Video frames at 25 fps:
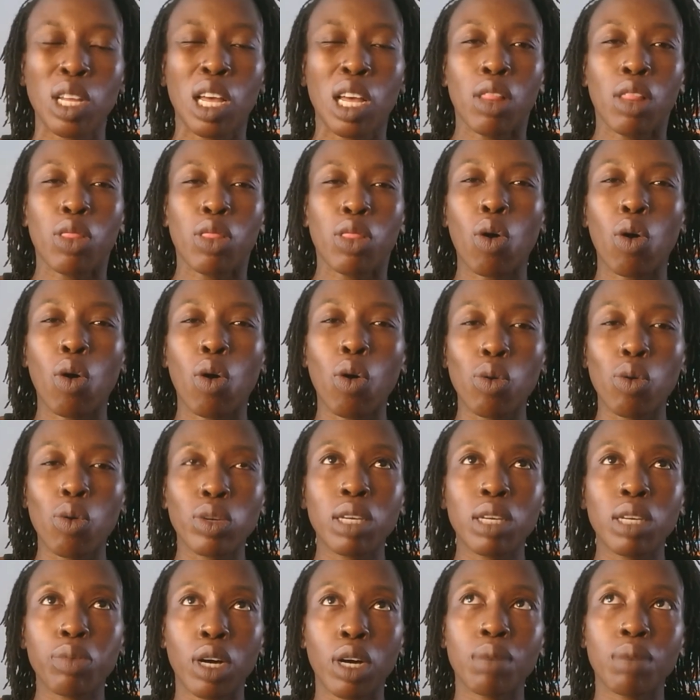The only
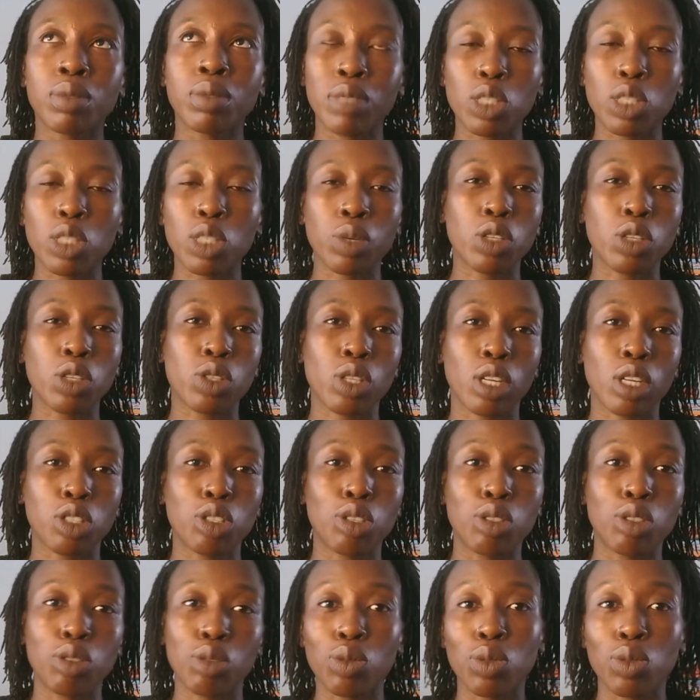problem is when you start to
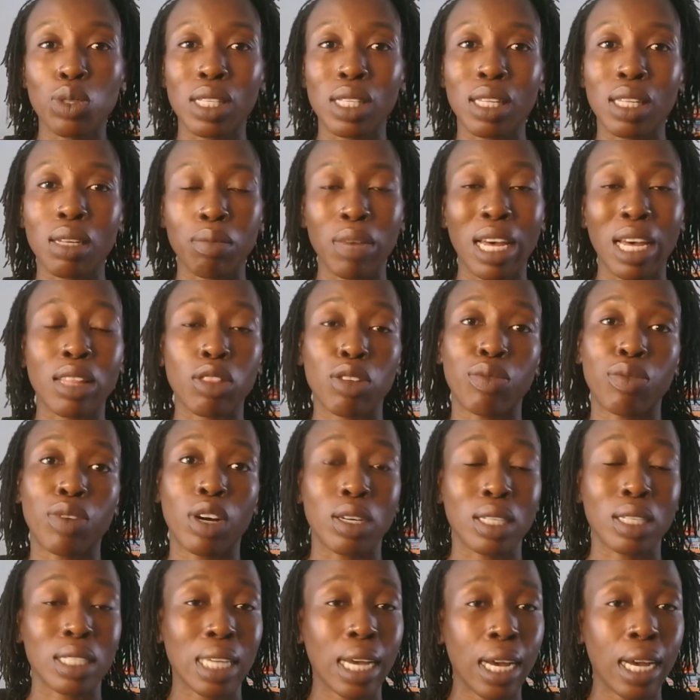use them at the wrong
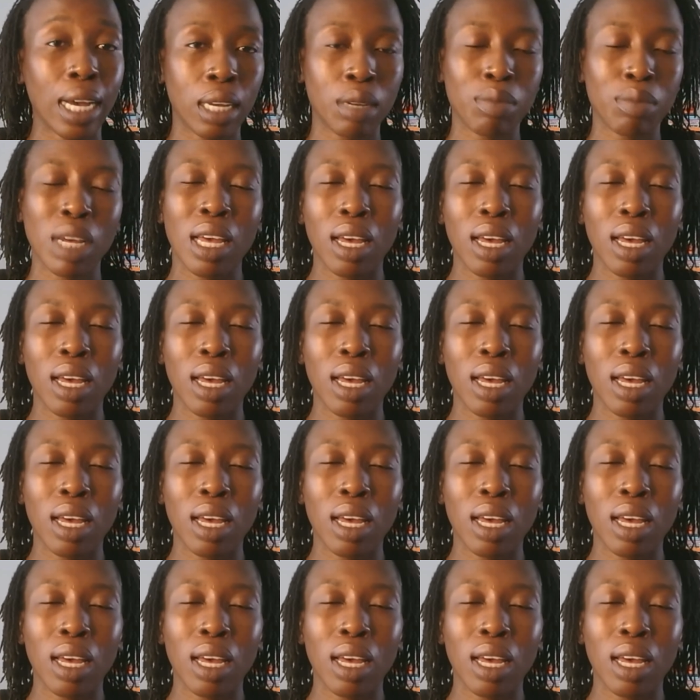time.